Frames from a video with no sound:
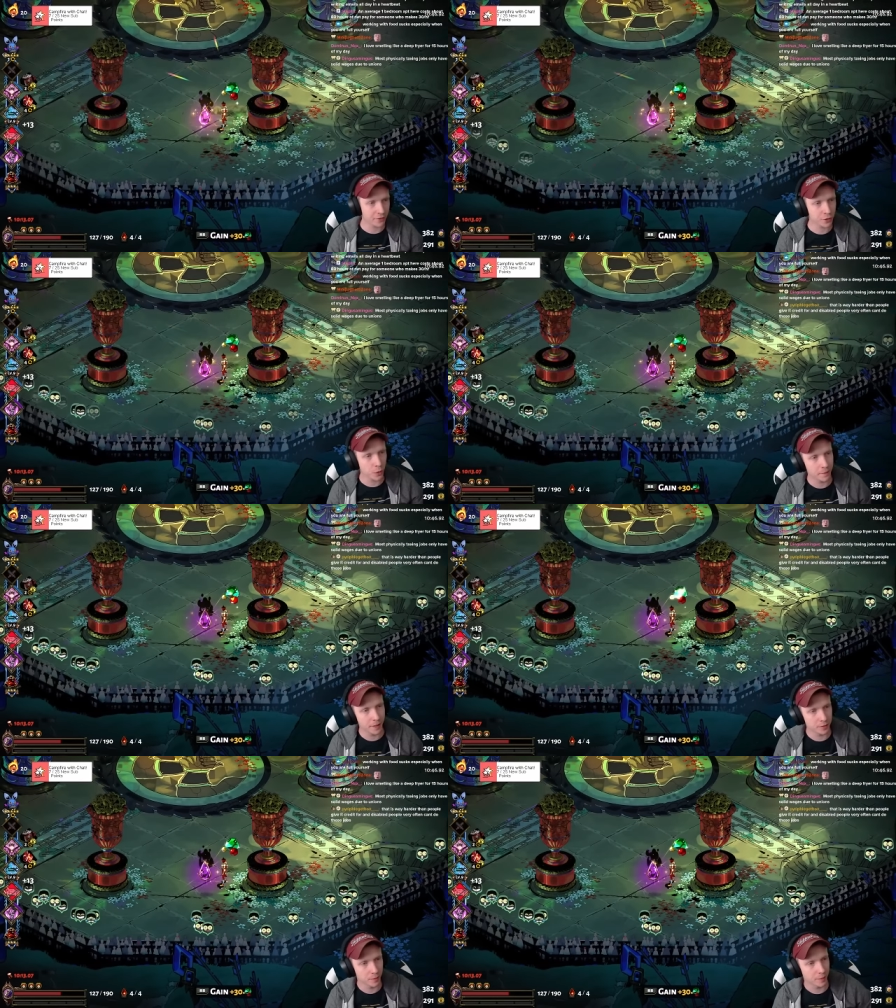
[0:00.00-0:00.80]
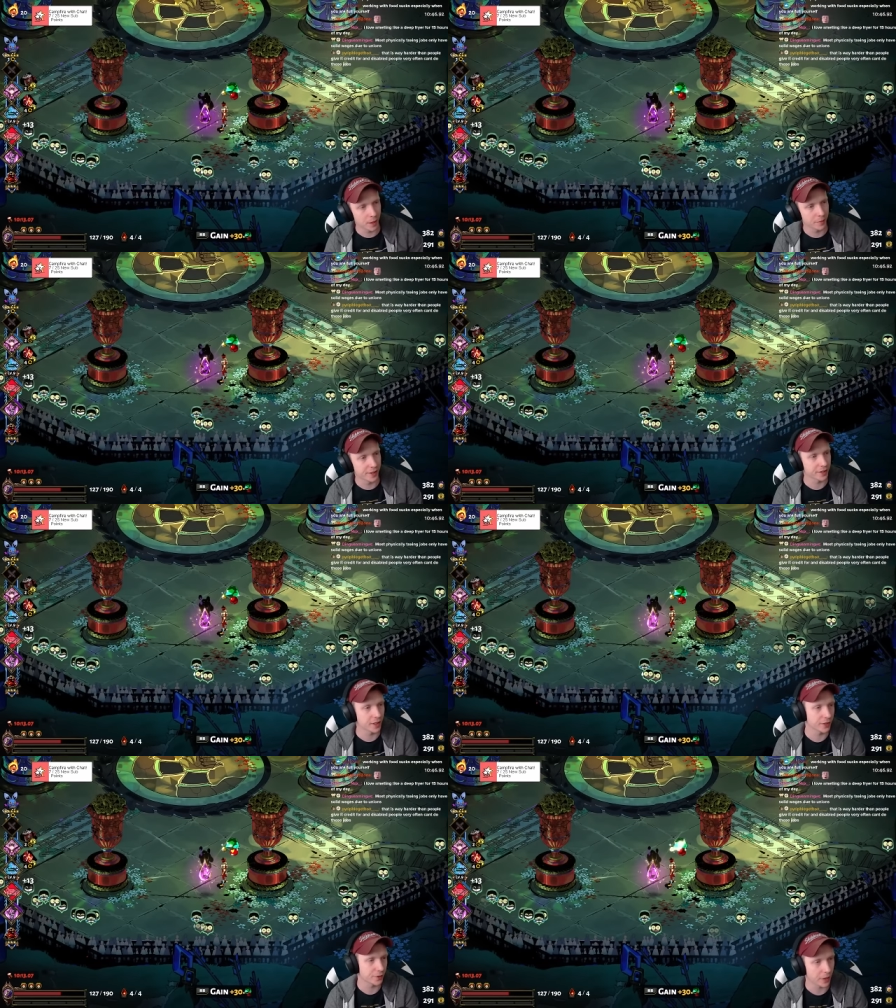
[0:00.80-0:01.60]
one-bedroom apartment here
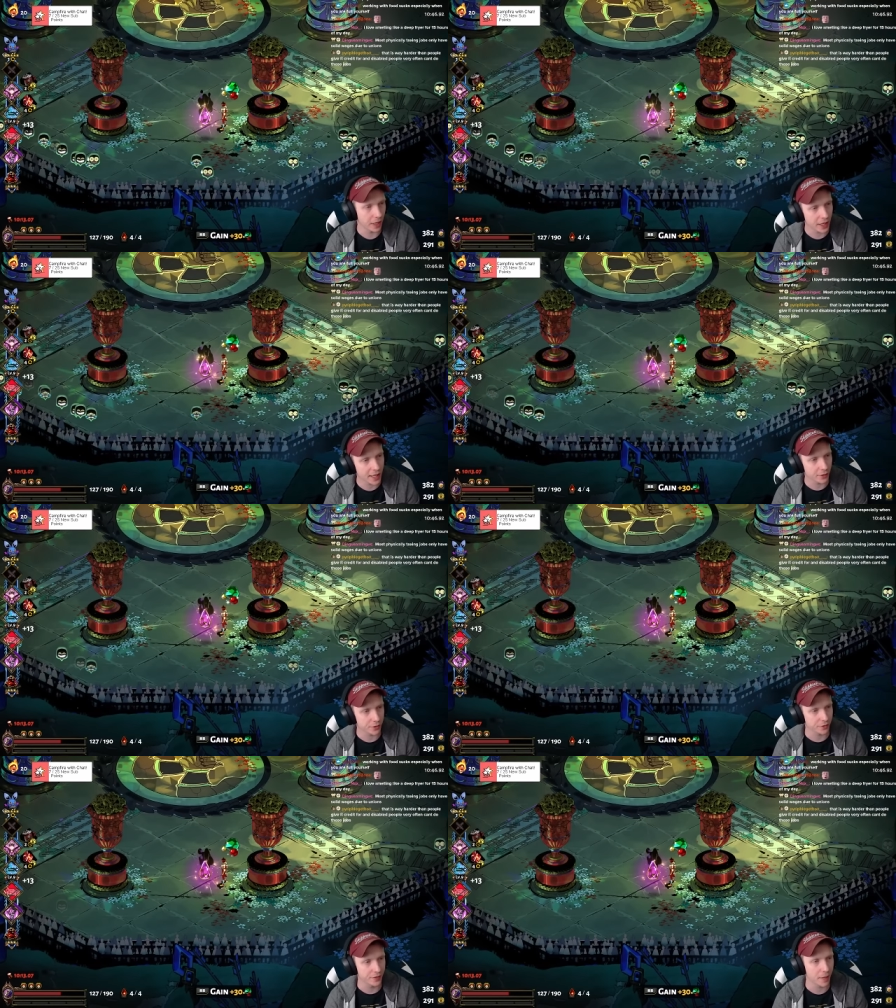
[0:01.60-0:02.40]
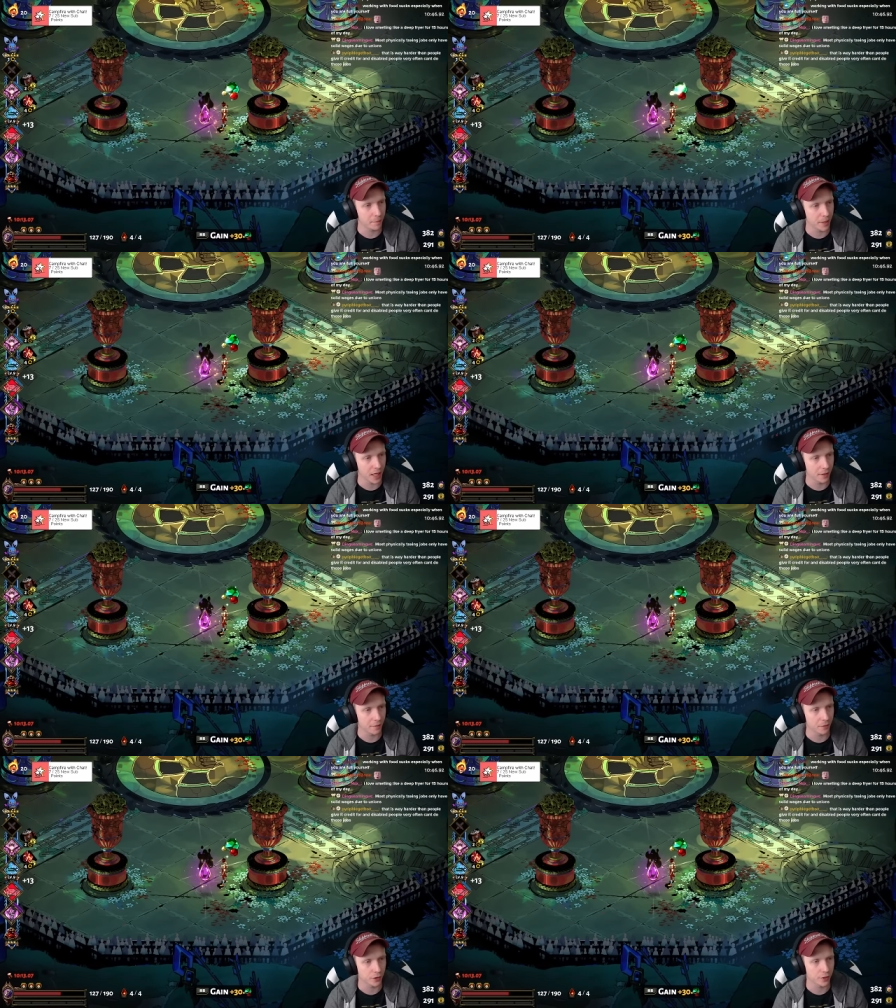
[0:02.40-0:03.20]
costs about 80 hours of net pay
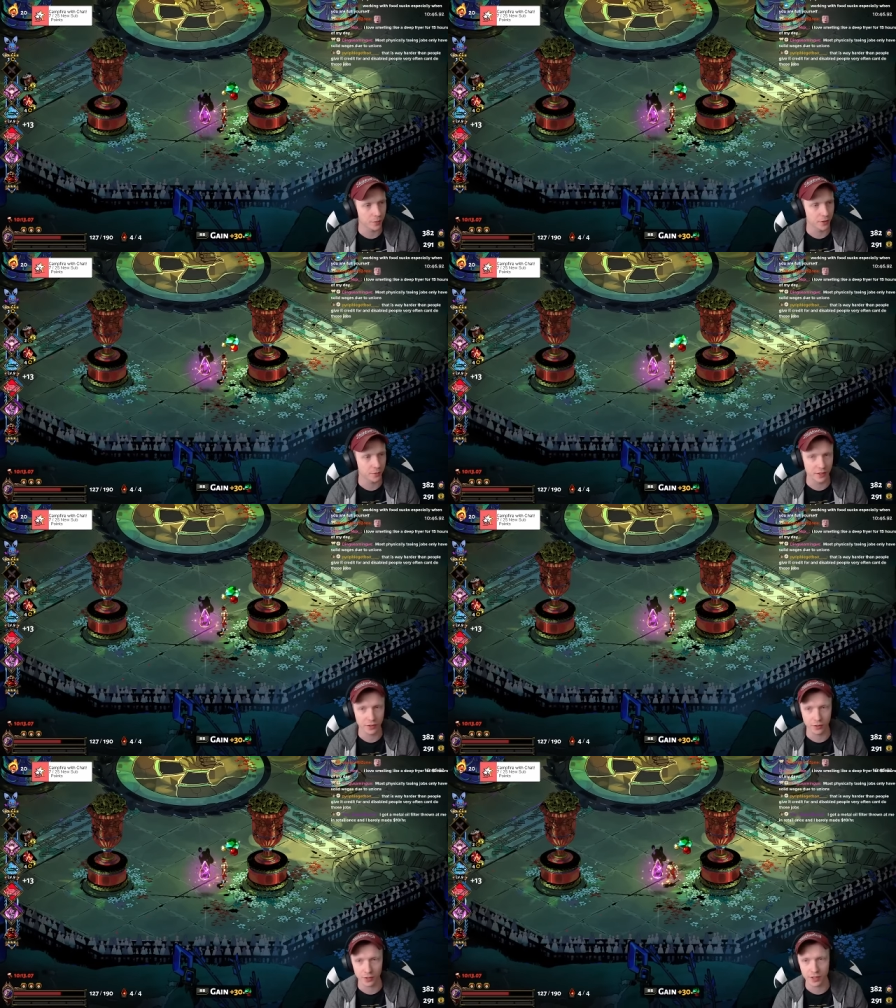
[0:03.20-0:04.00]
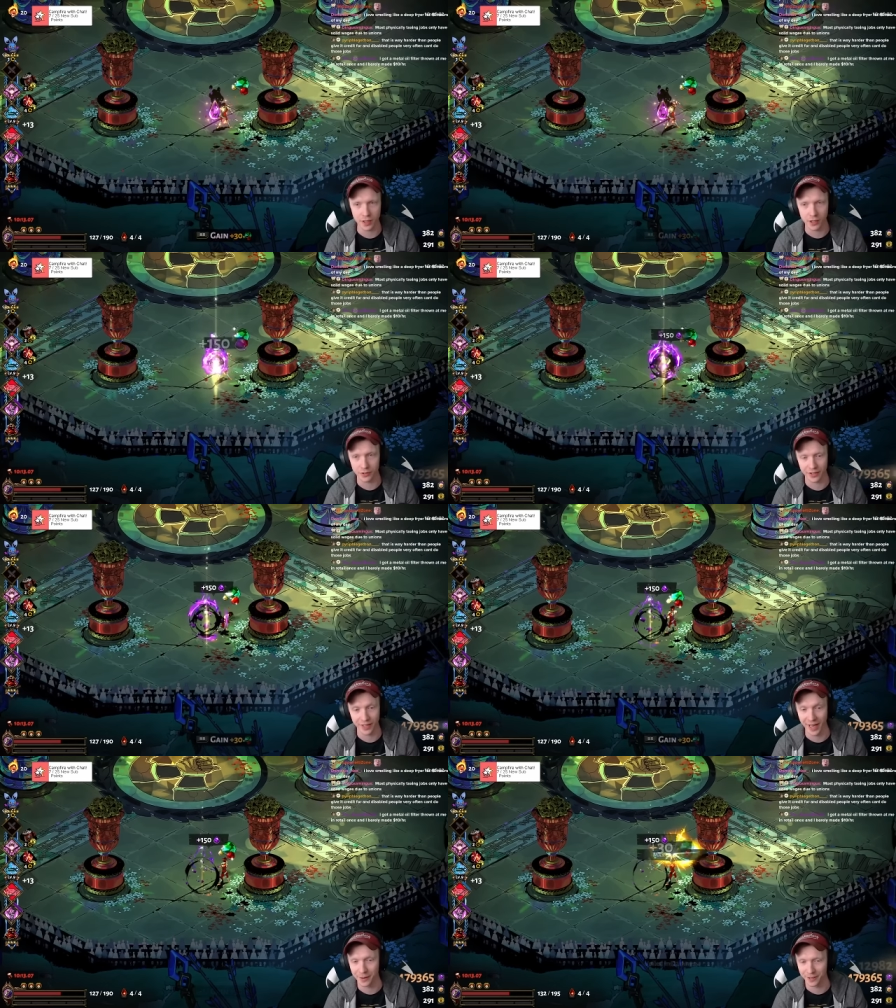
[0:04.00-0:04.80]
for someone who makes $30 an
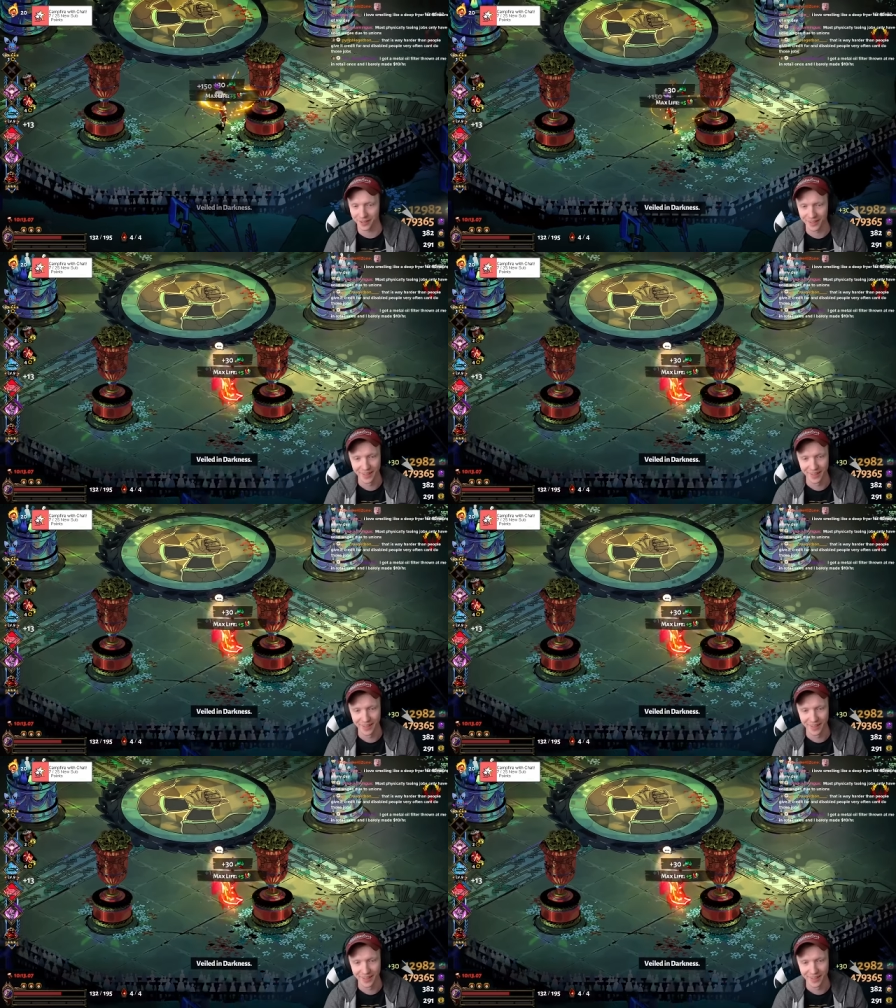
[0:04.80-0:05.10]
hour.